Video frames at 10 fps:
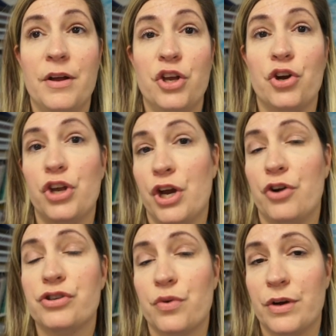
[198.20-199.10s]
your
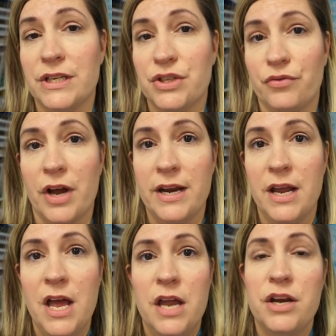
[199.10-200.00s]
year is going to run.
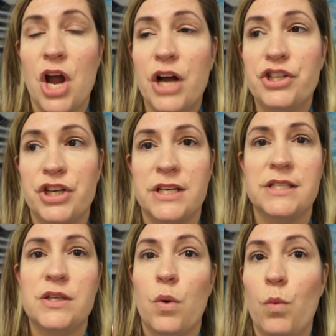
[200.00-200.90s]
Not
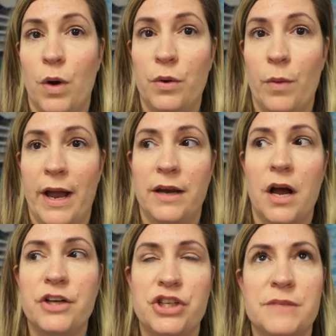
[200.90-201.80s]
just one way,
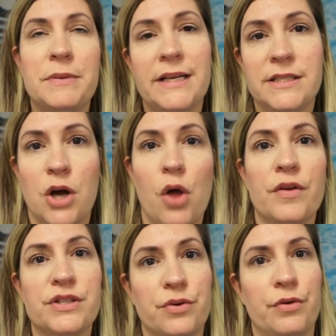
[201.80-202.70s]
not just please call
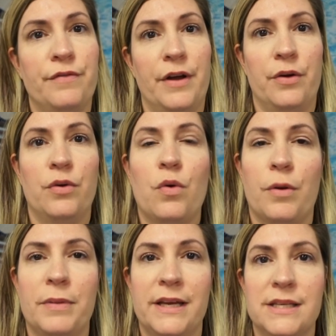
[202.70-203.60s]
the school phone or
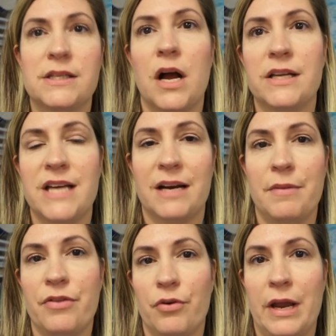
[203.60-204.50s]
please contact
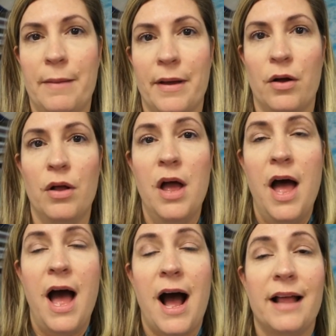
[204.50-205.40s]
me through email.
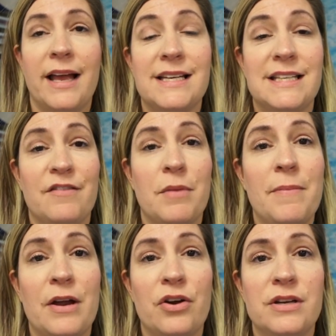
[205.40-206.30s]
I like to give my
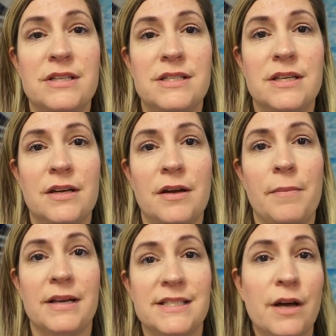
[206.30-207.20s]
parents
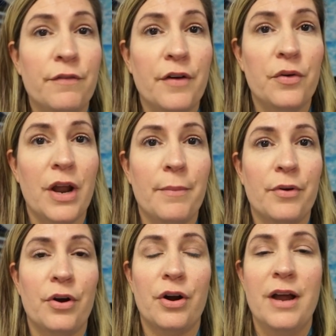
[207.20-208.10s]
my cell phone
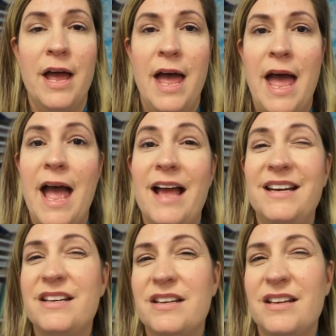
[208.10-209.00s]
number and